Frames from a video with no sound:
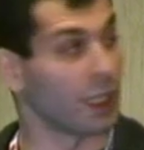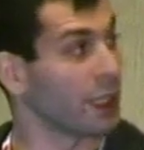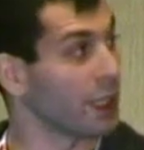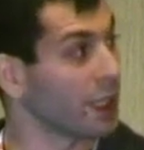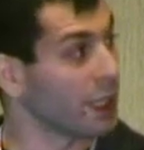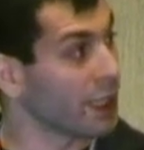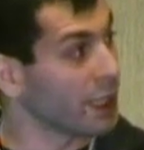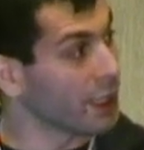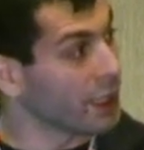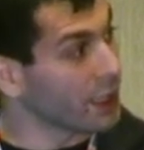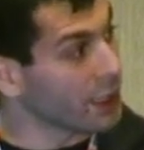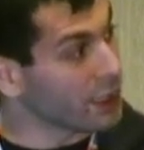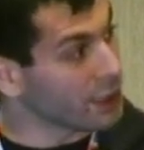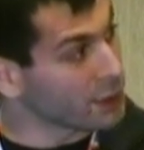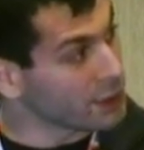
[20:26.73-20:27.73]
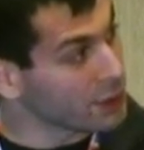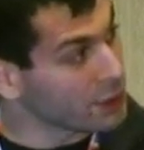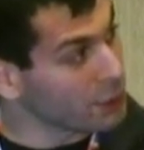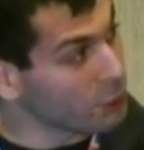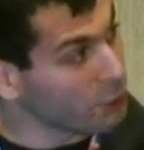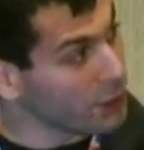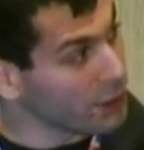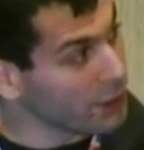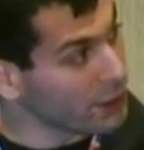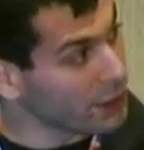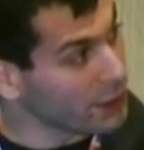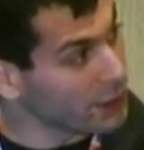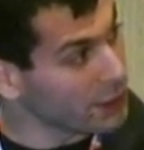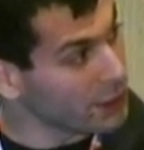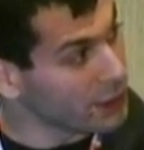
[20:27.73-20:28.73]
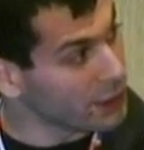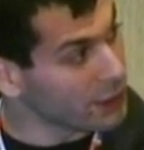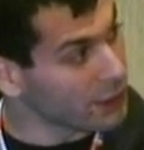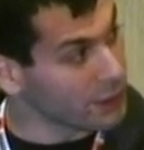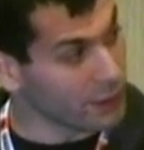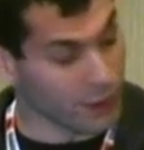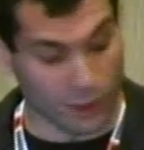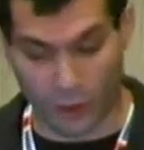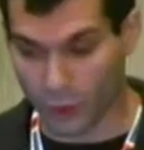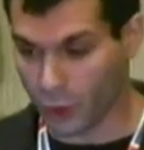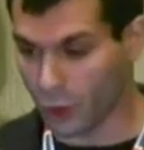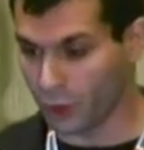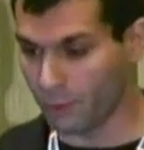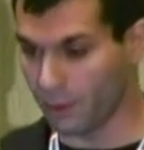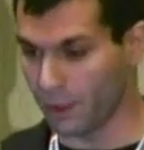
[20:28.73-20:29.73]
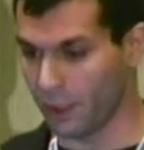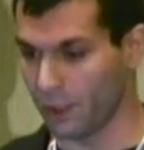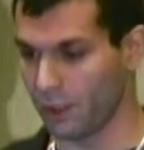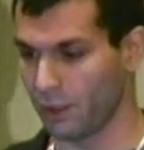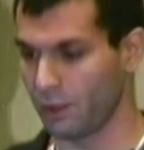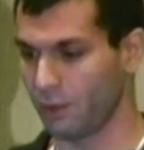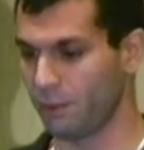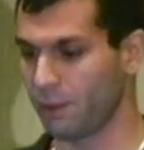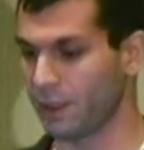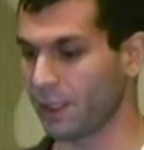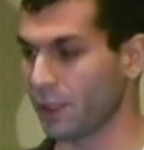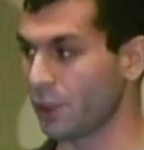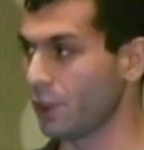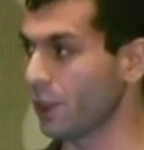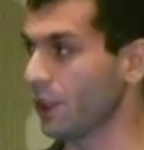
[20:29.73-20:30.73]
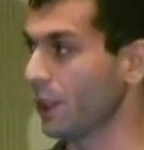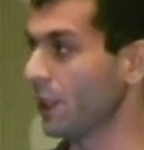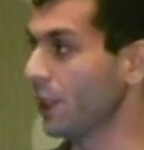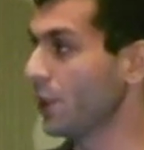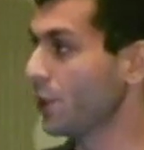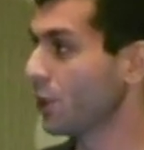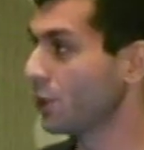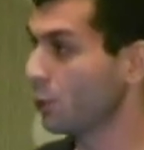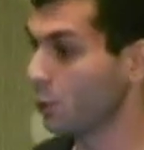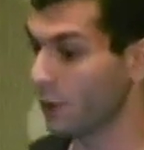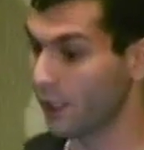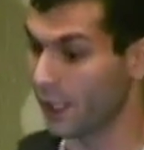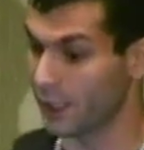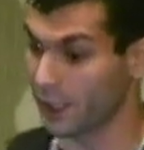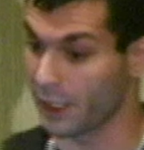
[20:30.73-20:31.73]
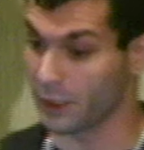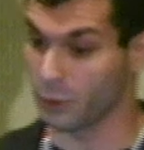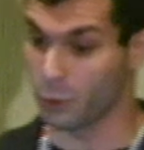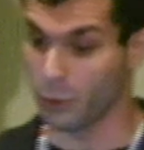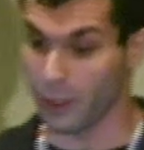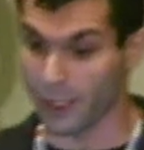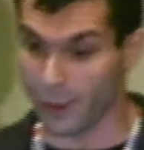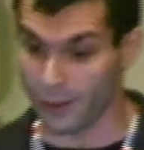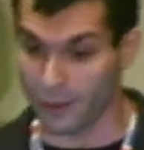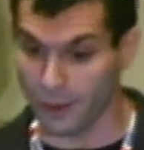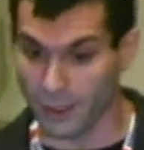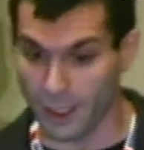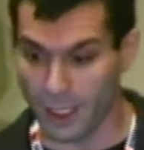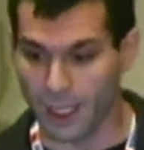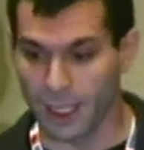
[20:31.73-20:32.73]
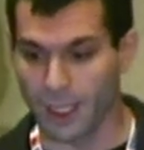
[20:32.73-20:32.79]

And well, there could be potentially issues with that as well.